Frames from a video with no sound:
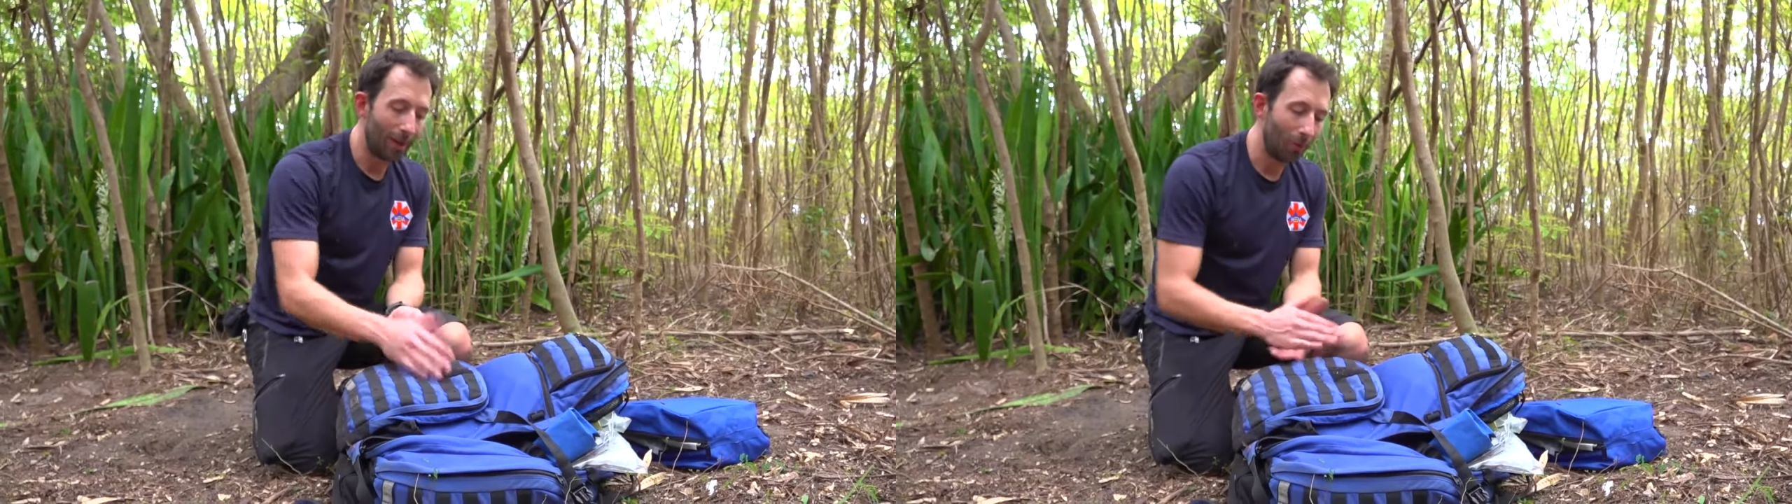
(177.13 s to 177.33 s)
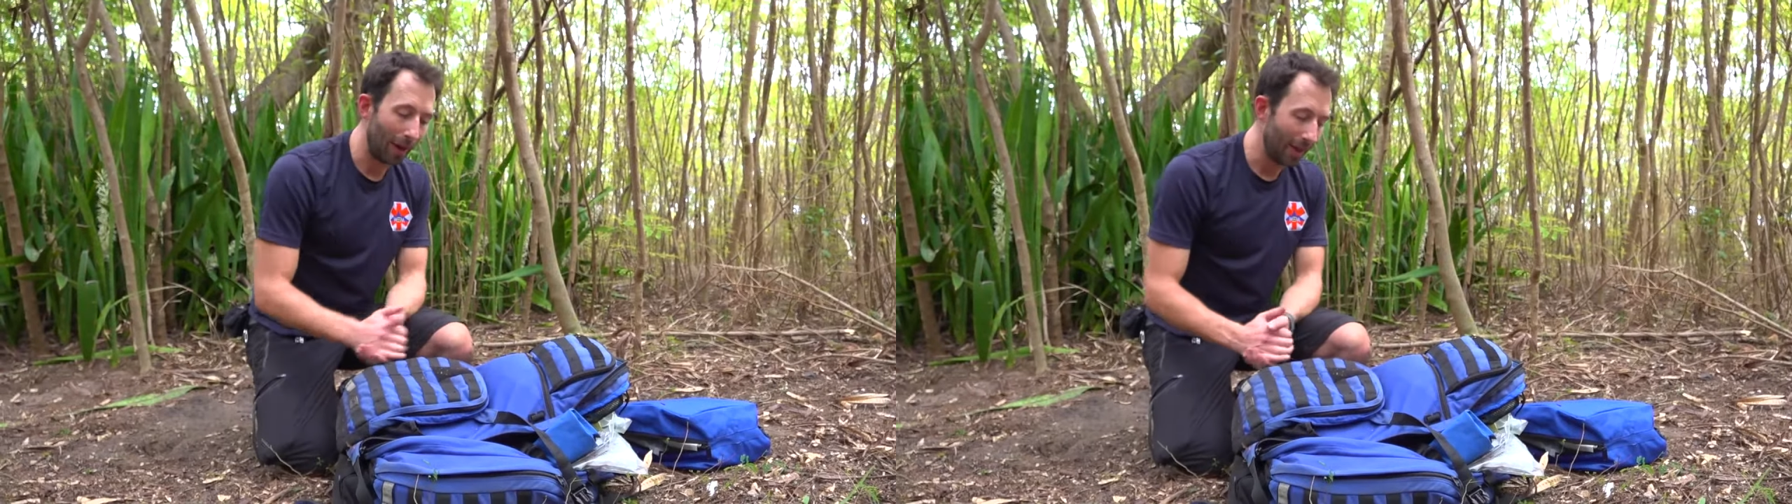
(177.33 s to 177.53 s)

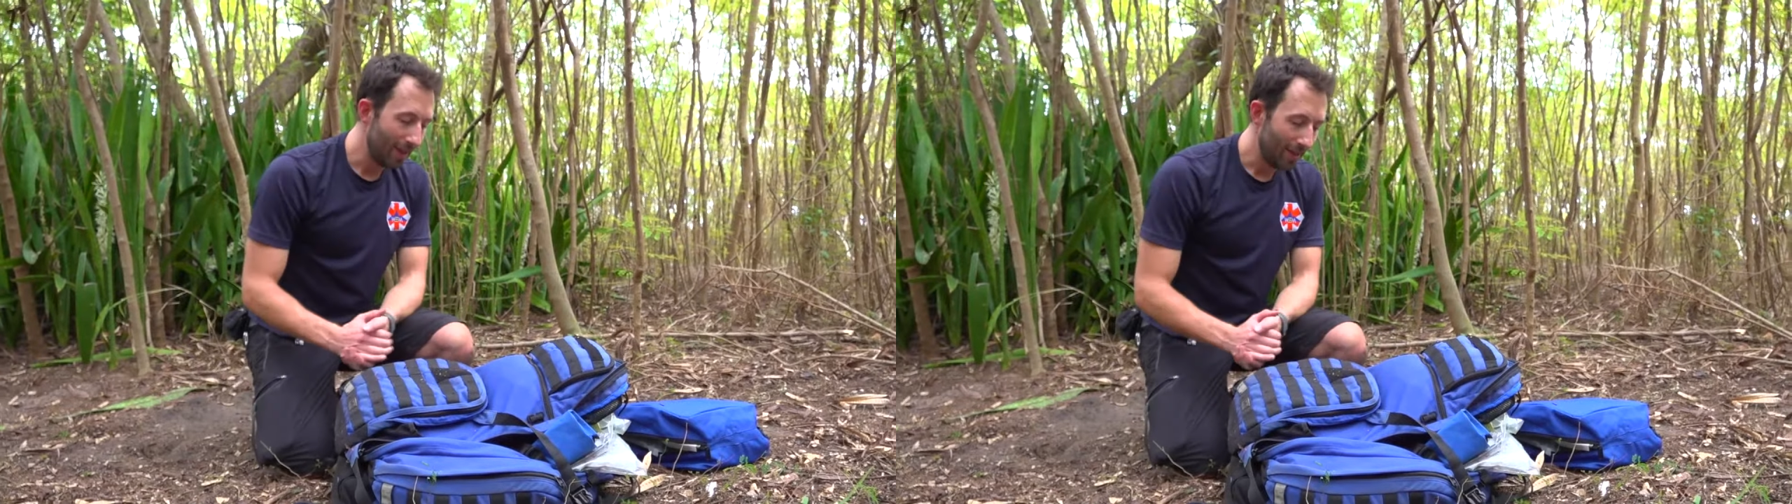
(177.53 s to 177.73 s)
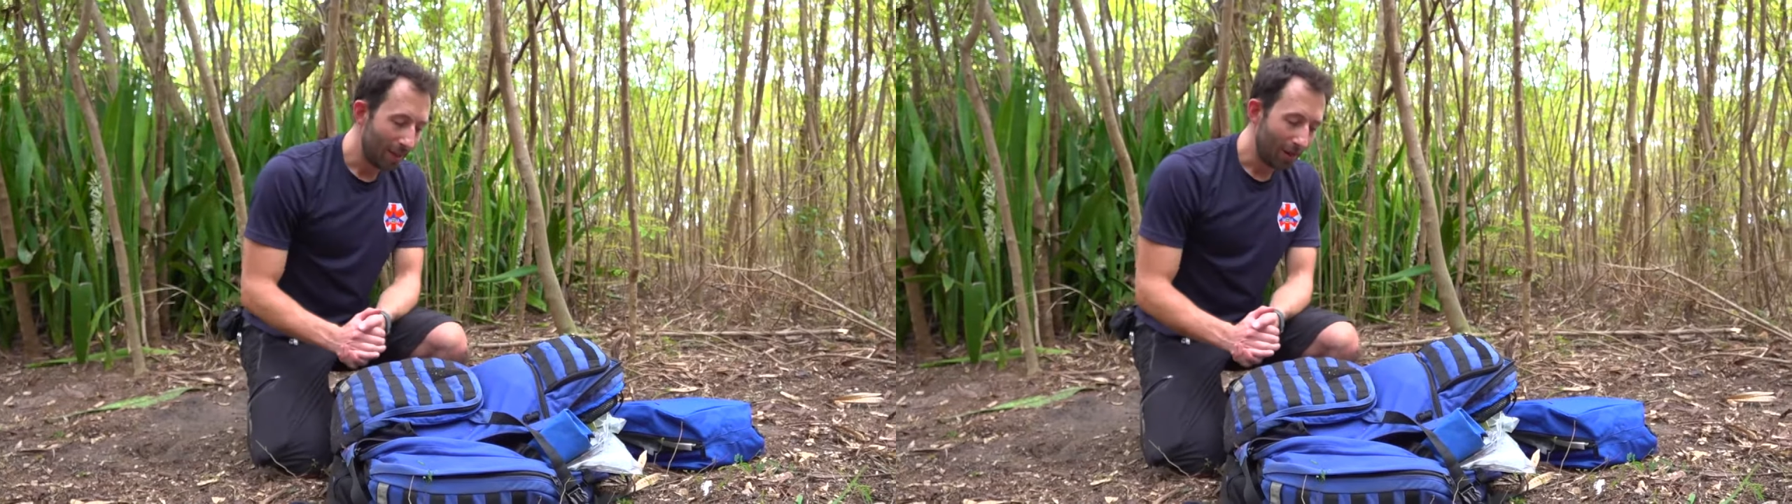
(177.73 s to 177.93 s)
way
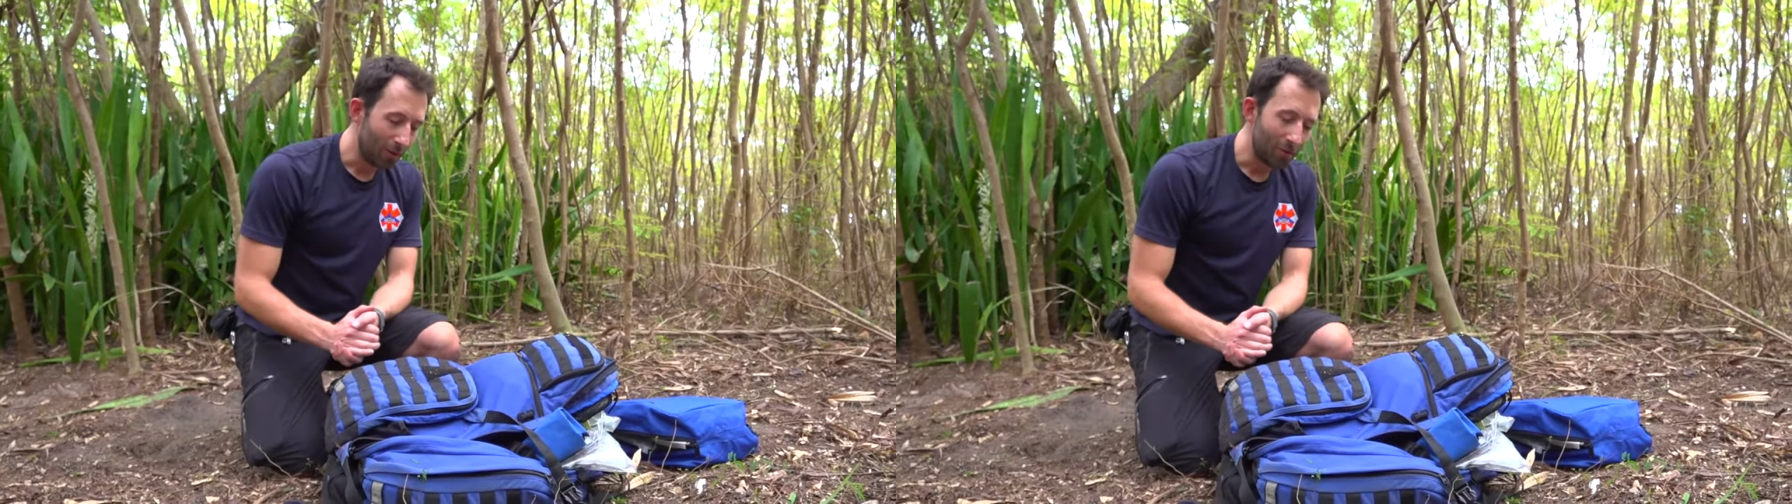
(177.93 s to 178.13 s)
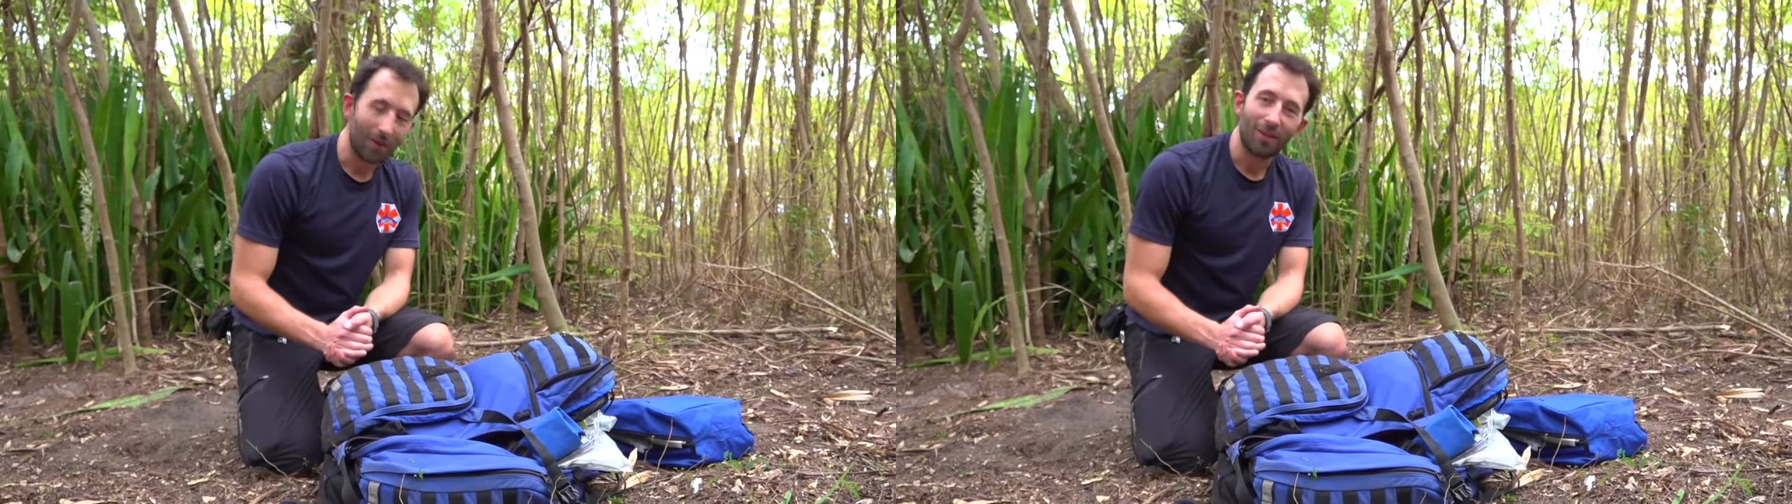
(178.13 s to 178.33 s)
of
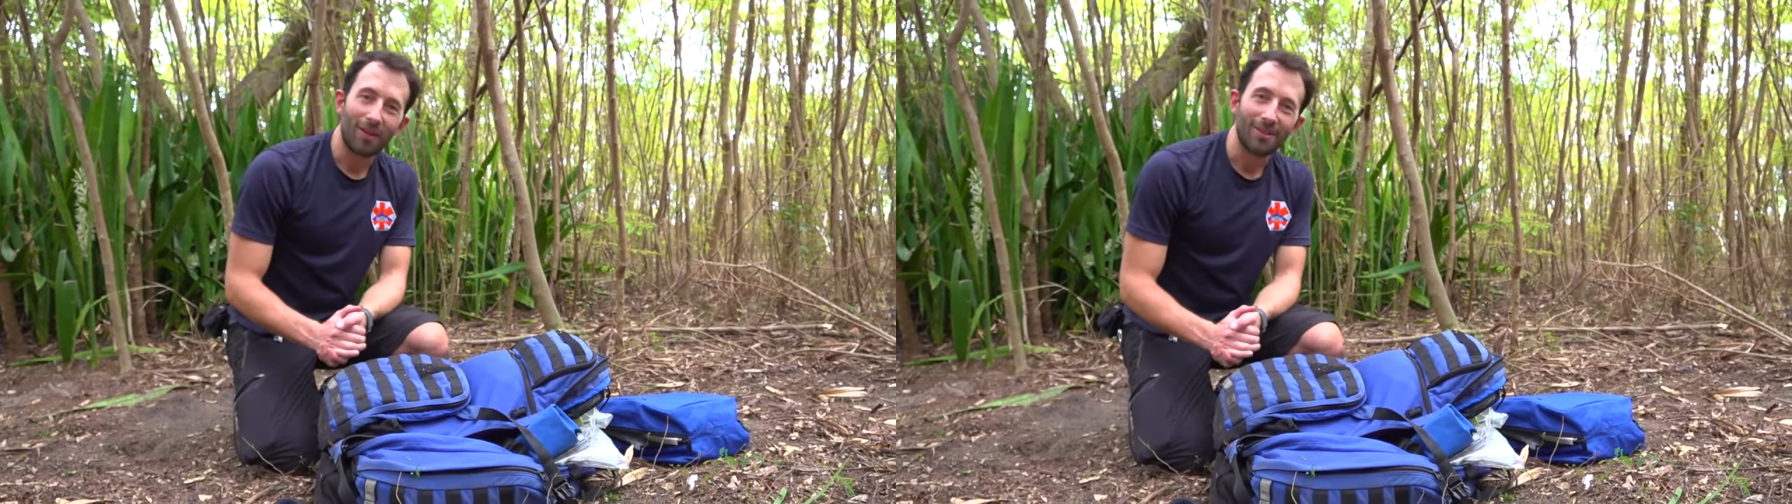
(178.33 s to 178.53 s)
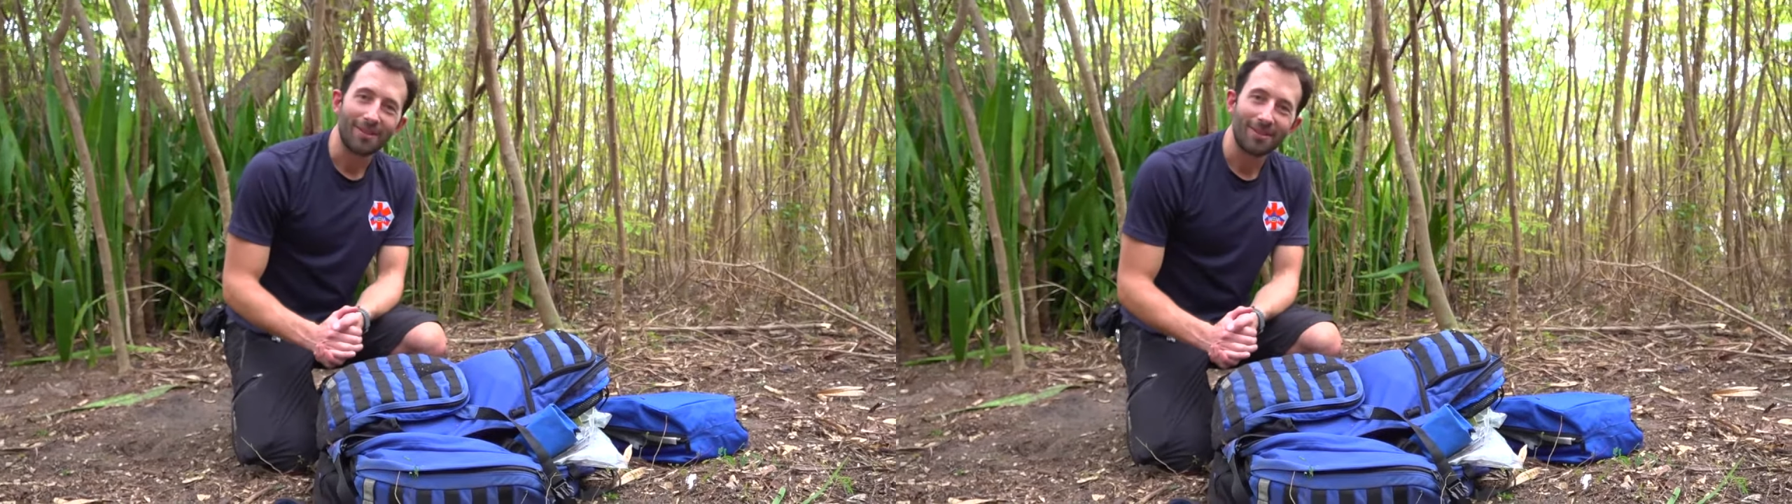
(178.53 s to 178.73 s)
doing
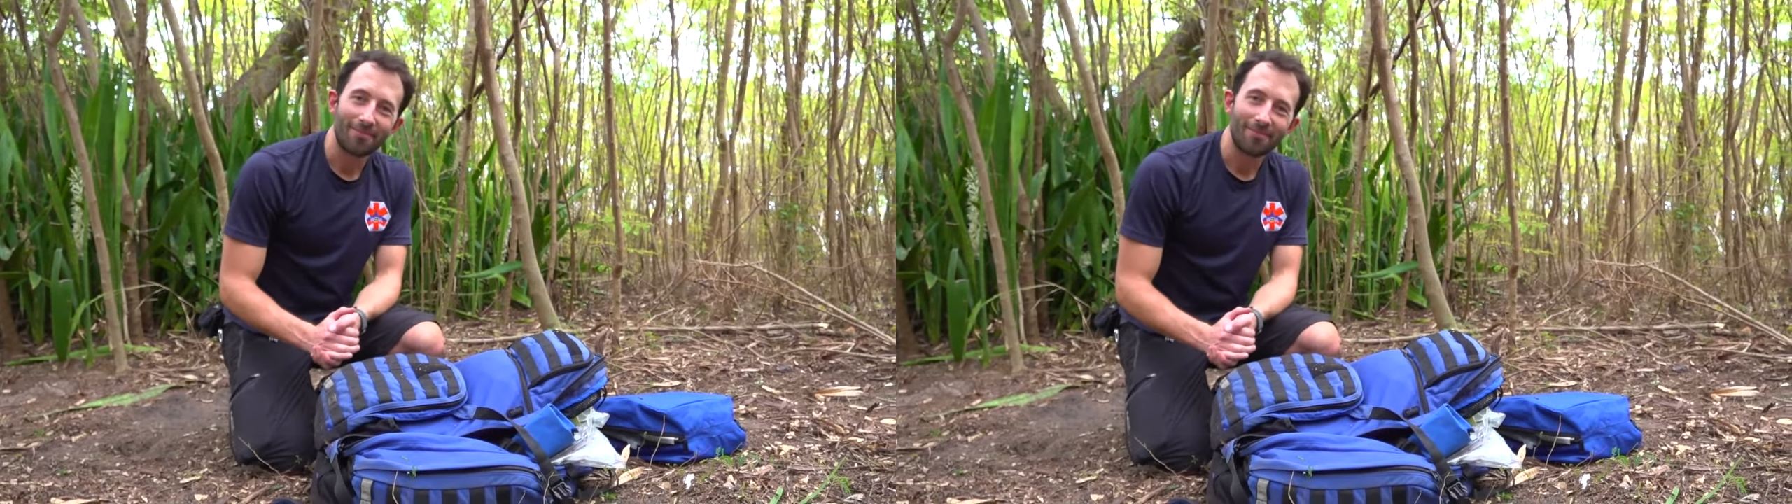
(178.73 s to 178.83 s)
things.